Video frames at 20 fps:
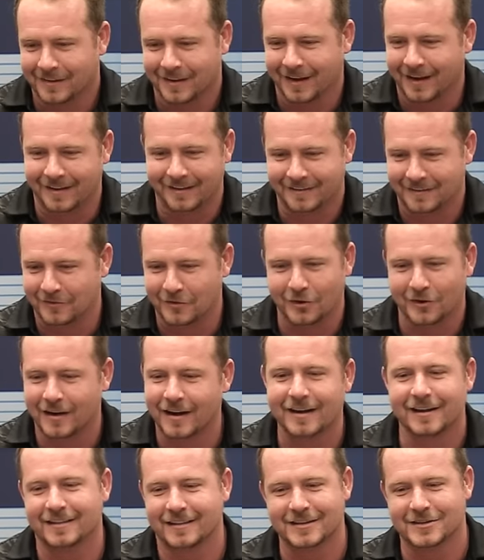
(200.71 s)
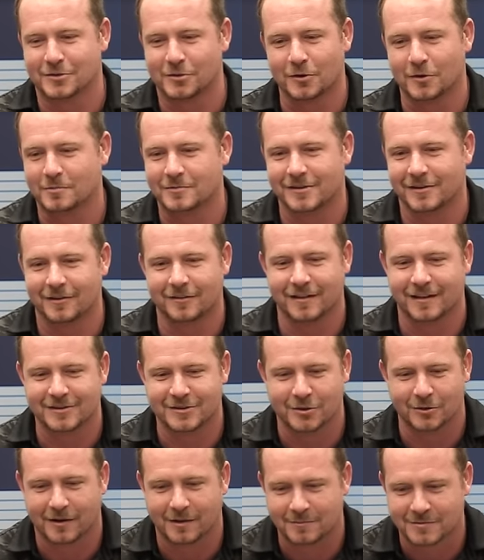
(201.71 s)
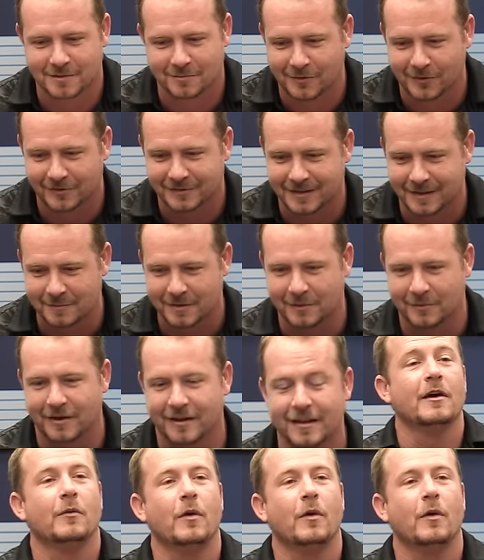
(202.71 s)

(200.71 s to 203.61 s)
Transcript: Hey, if you're in any of these groups, you know that joke comes up all the time anyway.